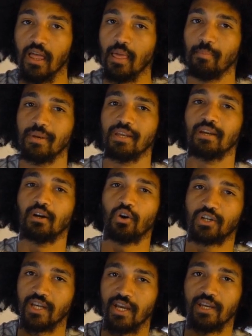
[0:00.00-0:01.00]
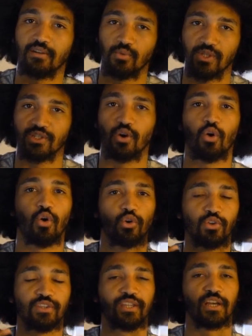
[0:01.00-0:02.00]
and be okay with all
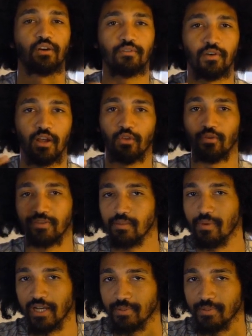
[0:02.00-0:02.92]
the takeover of the feedback,